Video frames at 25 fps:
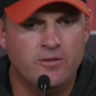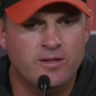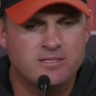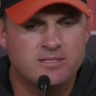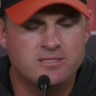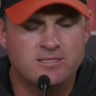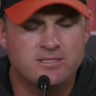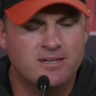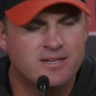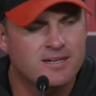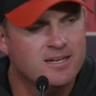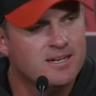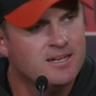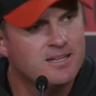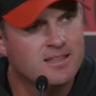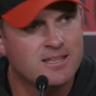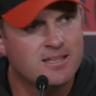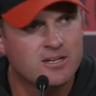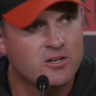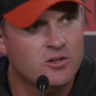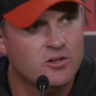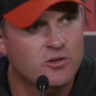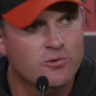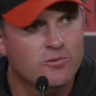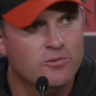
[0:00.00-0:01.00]
That's not
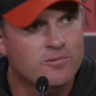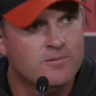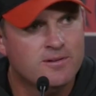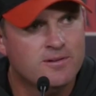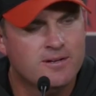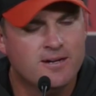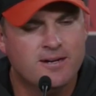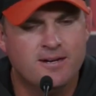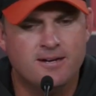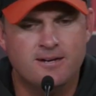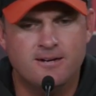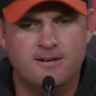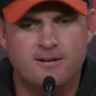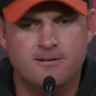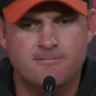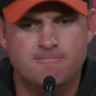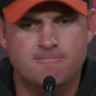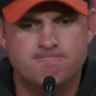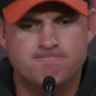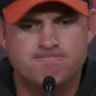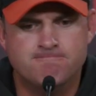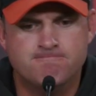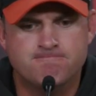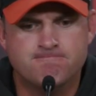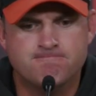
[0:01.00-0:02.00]
anything new.
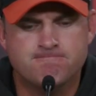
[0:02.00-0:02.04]
Um,